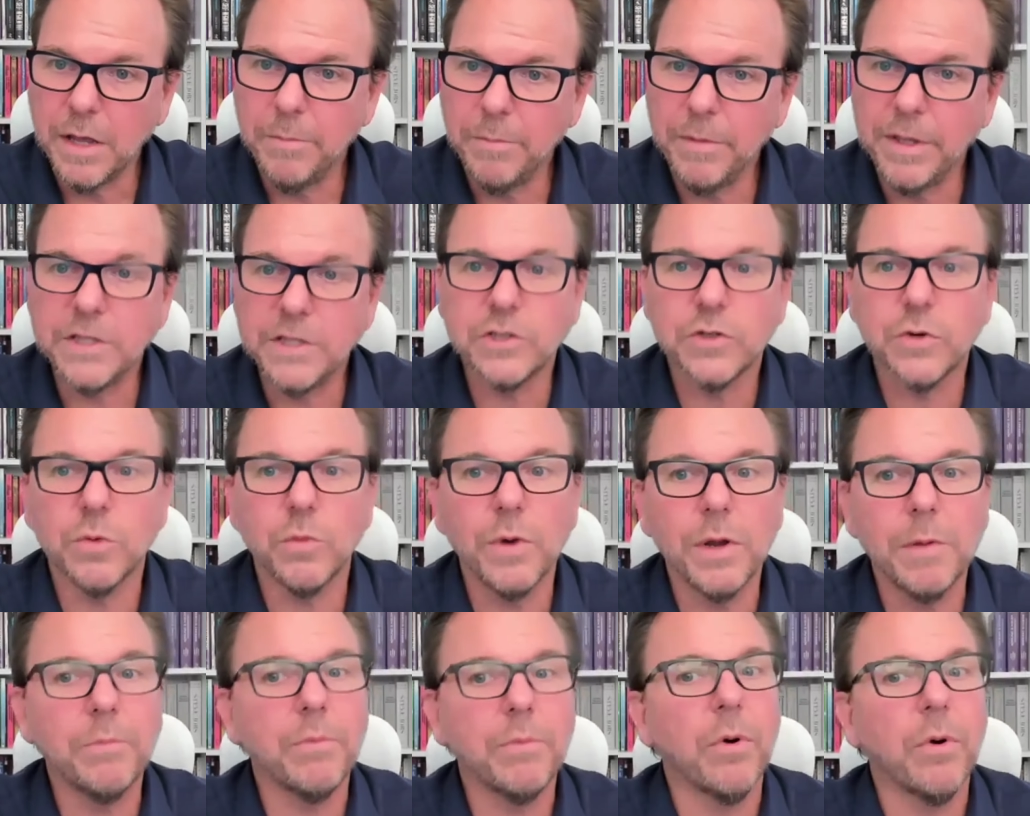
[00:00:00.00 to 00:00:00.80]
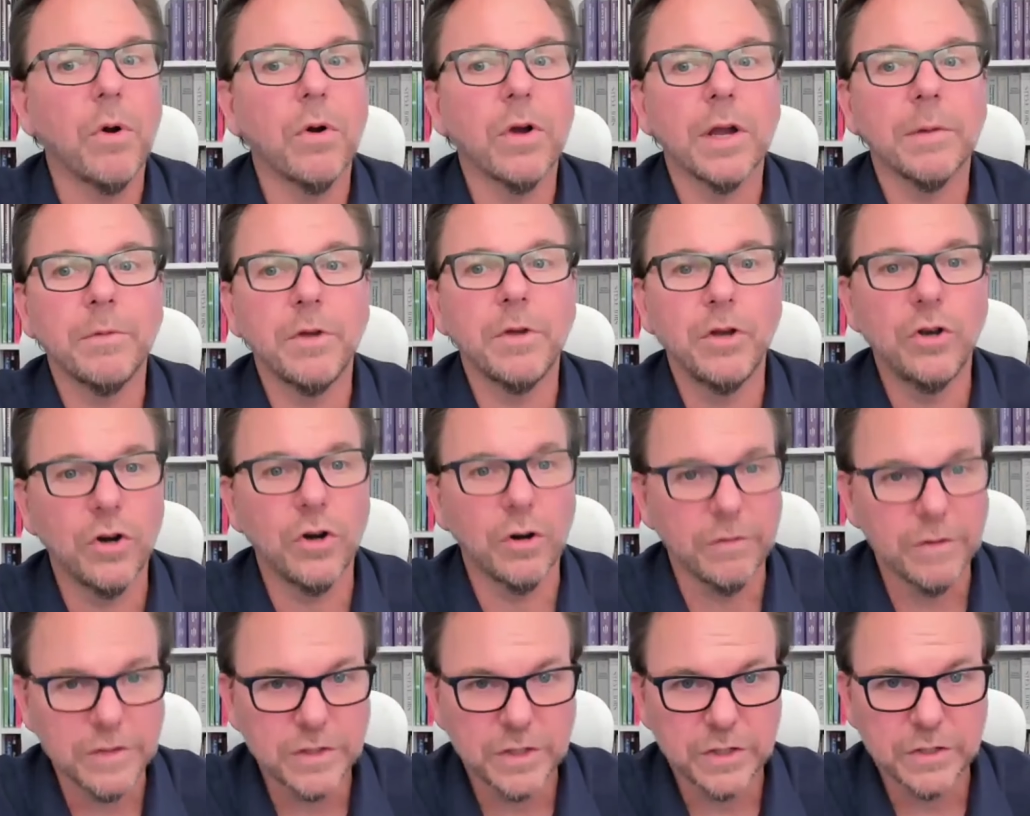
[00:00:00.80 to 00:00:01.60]
It means to reprogram your
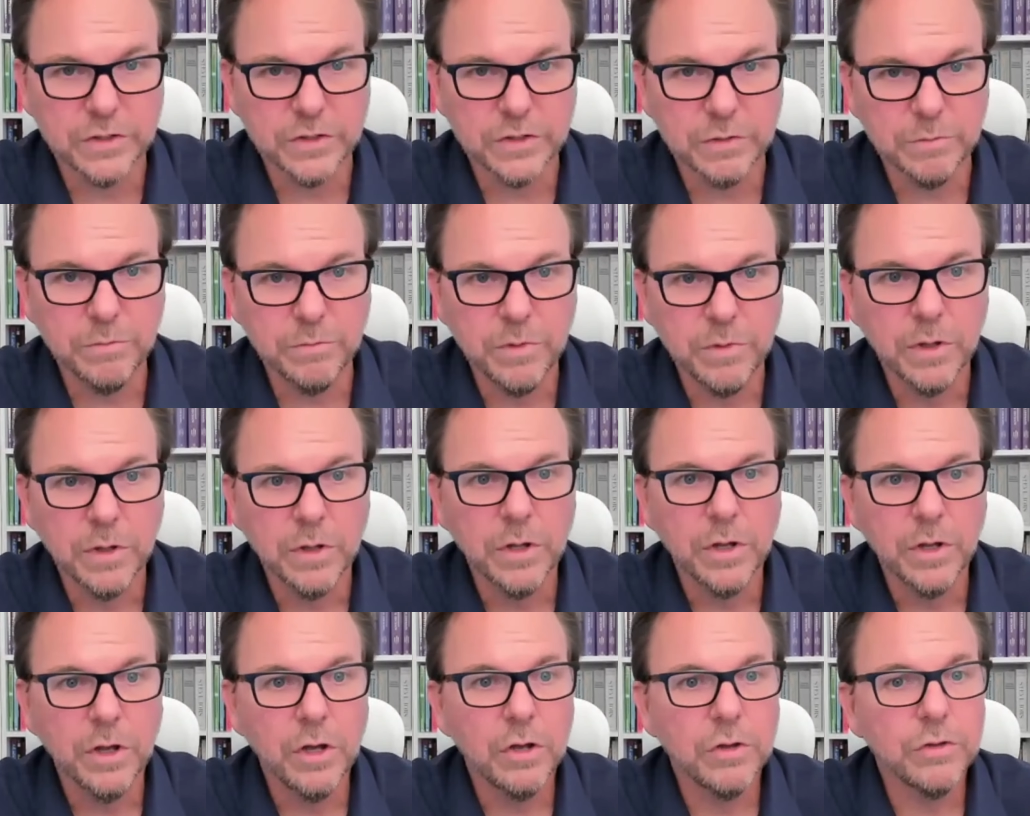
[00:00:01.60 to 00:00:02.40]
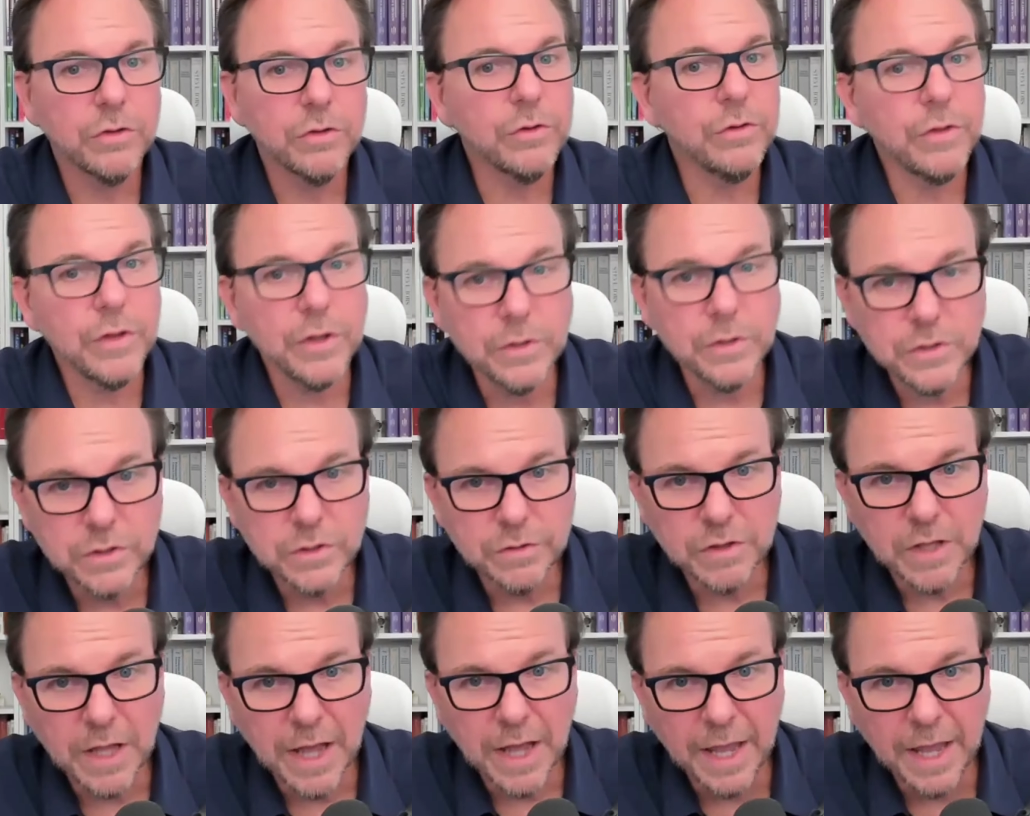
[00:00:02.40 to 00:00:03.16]
nervous system through the use of